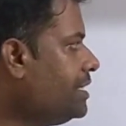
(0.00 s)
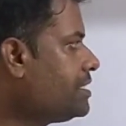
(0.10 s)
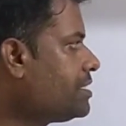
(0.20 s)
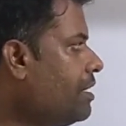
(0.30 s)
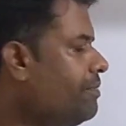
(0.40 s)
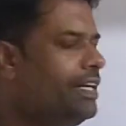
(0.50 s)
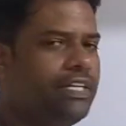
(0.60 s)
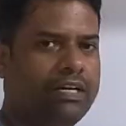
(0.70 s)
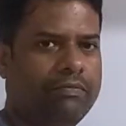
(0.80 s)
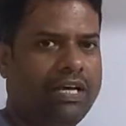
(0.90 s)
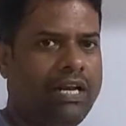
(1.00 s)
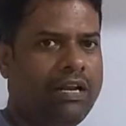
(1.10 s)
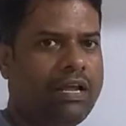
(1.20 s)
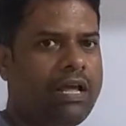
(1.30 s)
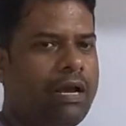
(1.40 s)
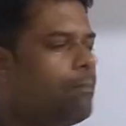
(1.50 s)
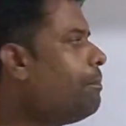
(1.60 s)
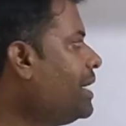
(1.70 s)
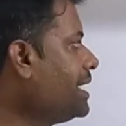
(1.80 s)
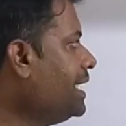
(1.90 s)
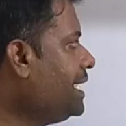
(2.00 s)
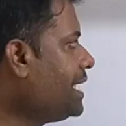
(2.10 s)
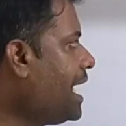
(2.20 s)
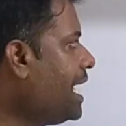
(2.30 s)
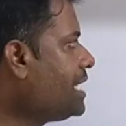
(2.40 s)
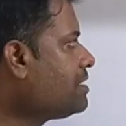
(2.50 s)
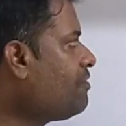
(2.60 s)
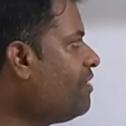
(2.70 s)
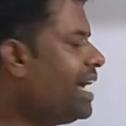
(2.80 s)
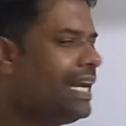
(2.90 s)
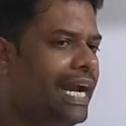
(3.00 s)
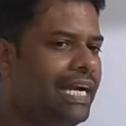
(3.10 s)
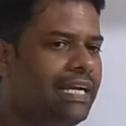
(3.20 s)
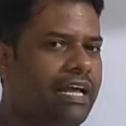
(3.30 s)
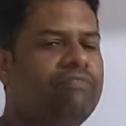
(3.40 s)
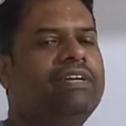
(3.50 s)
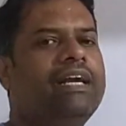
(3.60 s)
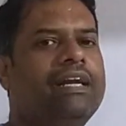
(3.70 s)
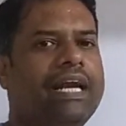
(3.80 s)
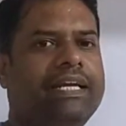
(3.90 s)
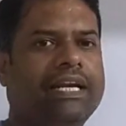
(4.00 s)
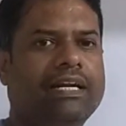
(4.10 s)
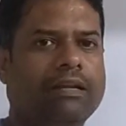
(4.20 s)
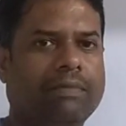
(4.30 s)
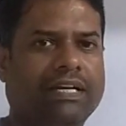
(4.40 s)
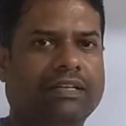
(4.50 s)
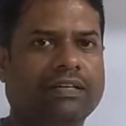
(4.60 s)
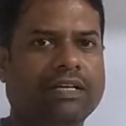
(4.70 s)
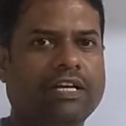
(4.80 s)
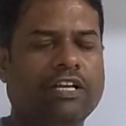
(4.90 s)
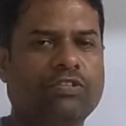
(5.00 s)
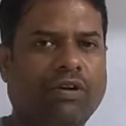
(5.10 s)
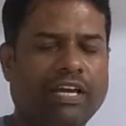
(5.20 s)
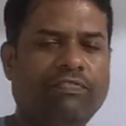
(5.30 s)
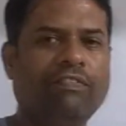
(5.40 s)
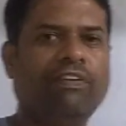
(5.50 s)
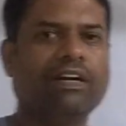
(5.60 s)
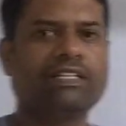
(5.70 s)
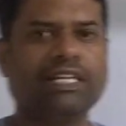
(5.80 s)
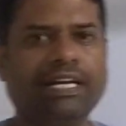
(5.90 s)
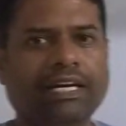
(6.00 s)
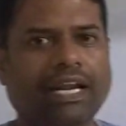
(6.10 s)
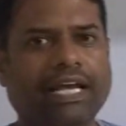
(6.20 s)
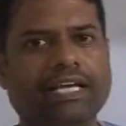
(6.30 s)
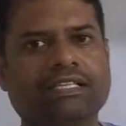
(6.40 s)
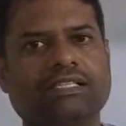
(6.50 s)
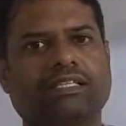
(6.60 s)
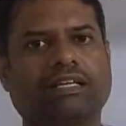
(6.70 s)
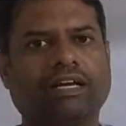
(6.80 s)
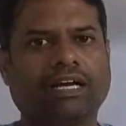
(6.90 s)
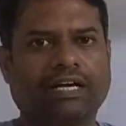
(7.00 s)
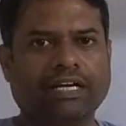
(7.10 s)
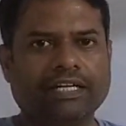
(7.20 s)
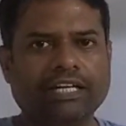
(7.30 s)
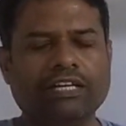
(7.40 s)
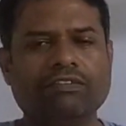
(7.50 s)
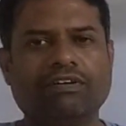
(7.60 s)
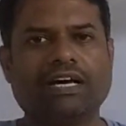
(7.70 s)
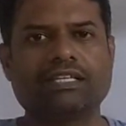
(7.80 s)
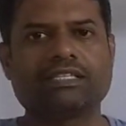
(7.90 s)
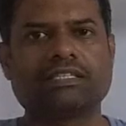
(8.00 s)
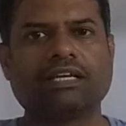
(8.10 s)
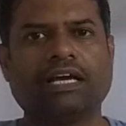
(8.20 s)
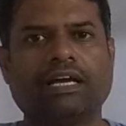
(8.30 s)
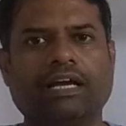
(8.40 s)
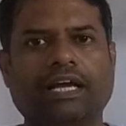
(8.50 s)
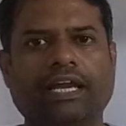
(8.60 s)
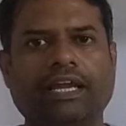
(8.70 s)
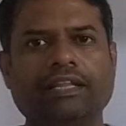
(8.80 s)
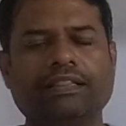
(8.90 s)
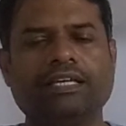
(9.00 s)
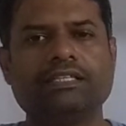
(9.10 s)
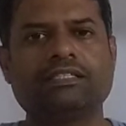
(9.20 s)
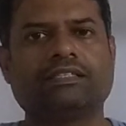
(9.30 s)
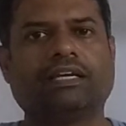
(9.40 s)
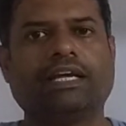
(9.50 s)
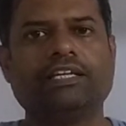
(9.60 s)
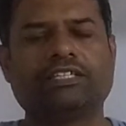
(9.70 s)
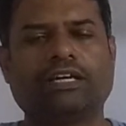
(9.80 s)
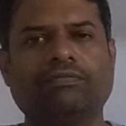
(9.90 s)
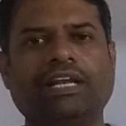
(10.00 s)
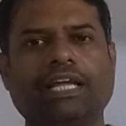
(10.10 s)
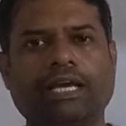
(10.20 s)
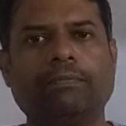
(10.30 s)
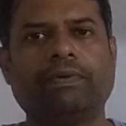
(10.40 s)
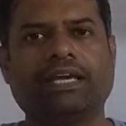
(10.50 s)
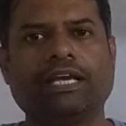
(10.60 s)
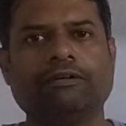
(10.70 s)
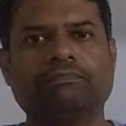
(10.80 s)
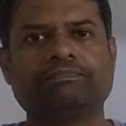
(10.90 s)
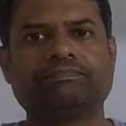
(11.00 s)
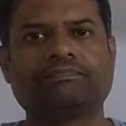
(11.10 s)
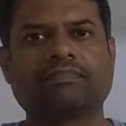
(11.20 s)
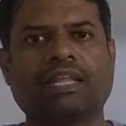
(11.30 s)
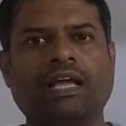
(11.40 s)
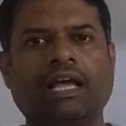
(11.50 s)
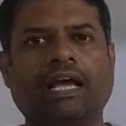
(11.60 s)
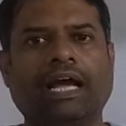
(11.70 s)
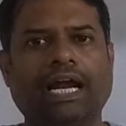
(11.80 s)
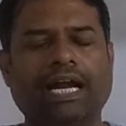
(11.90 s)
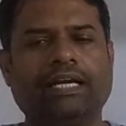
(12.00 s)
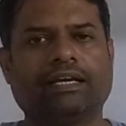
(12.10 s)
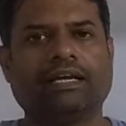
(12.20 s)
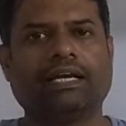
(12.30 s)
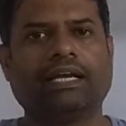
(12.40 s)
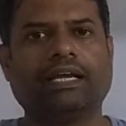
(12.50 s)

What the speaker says: in the subinterval, but it has a finite left and right hand limit. So if a function is continuous in the interval ab, and